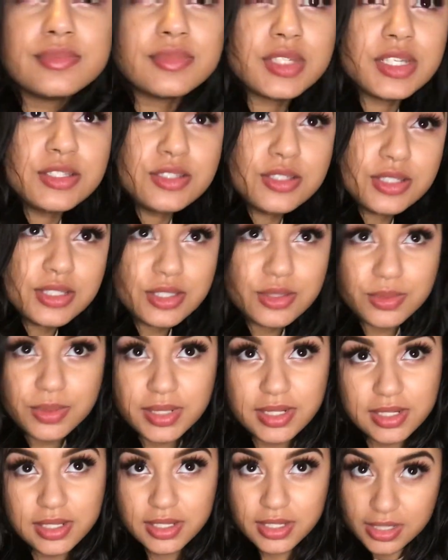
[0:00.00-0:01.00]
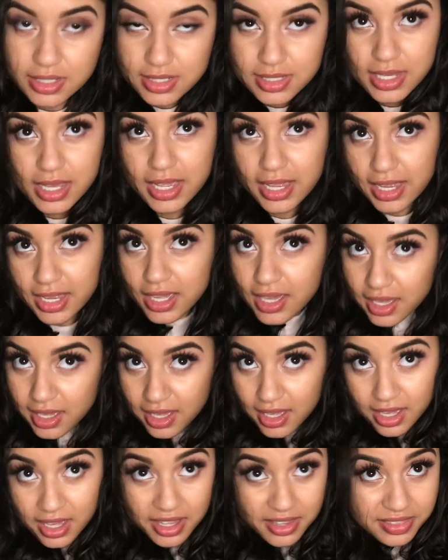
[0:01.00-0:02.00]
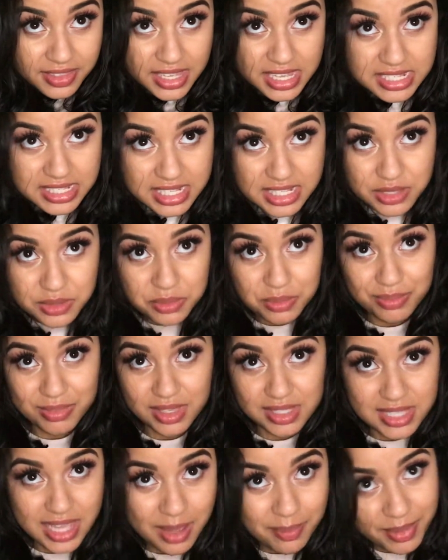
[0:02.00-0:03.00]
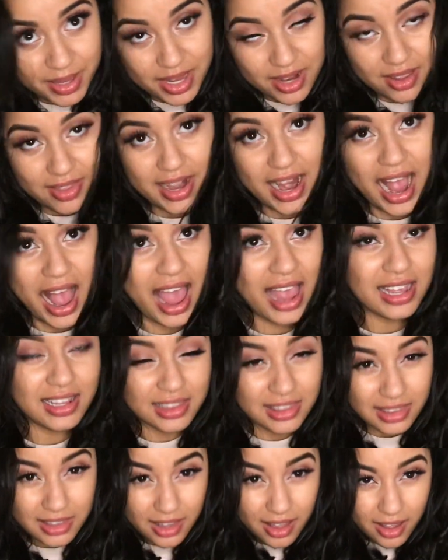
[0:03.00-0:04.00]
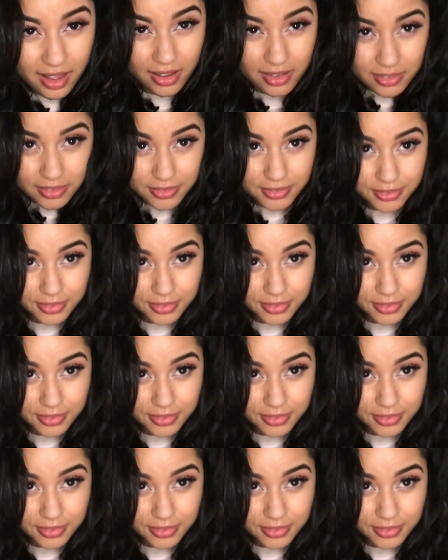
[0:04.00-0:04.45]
So this is what it looks like. This is the type of hair that I love.